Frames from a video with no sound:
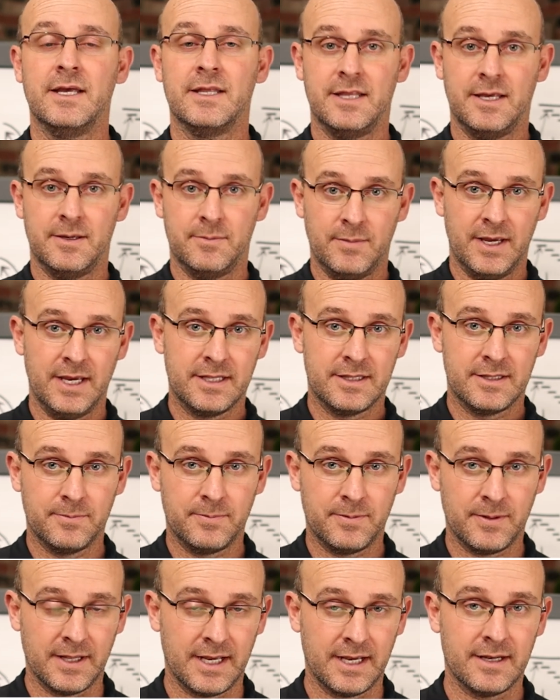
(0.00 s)
they make the
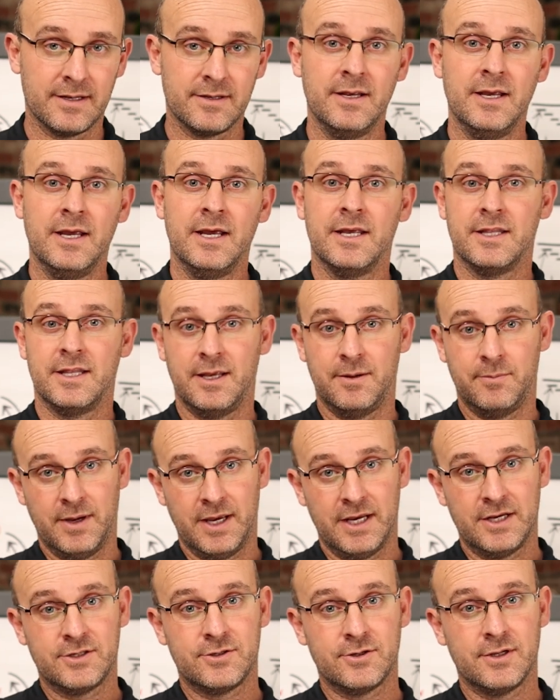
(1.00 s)
plan, they
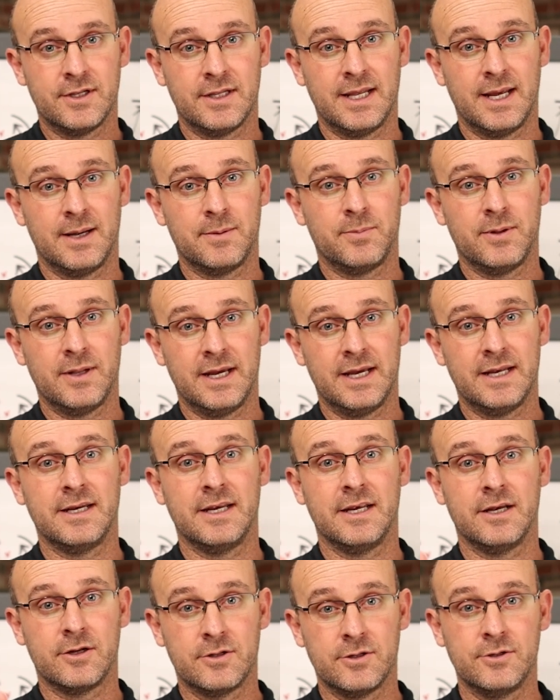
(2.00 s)
make sure that that plan
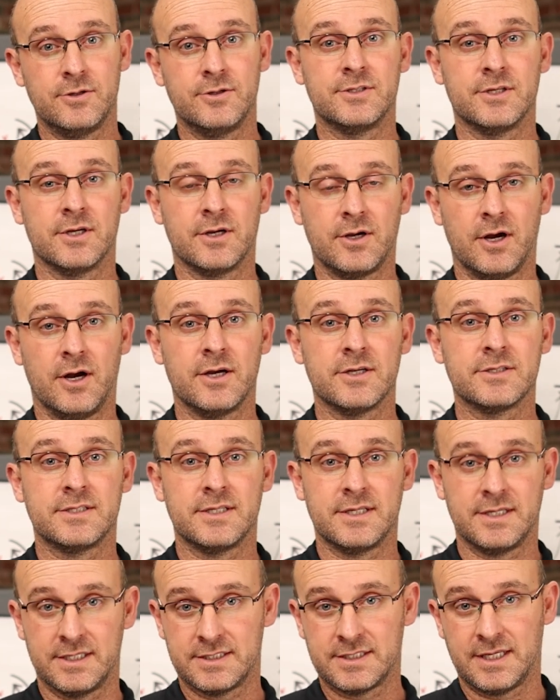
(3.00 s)
includes a
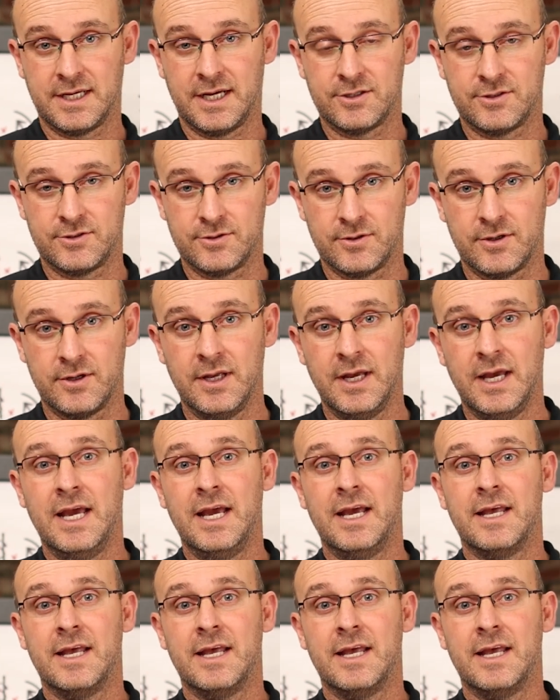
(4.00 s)
cost and a schedule,